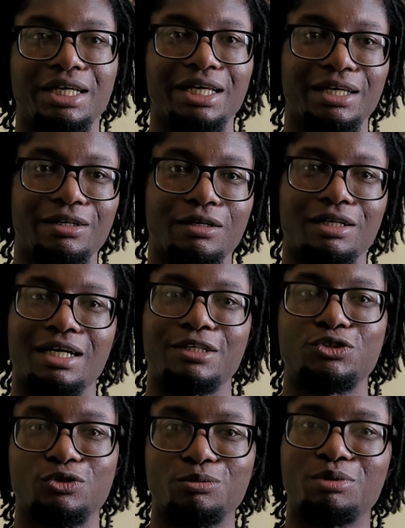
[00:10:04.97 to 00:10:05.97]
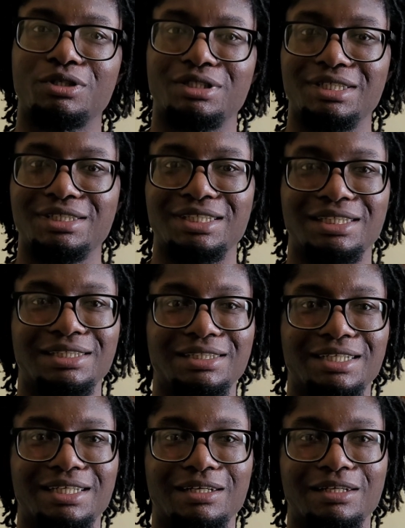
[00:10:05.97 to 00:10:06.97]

in our natural bodies and in our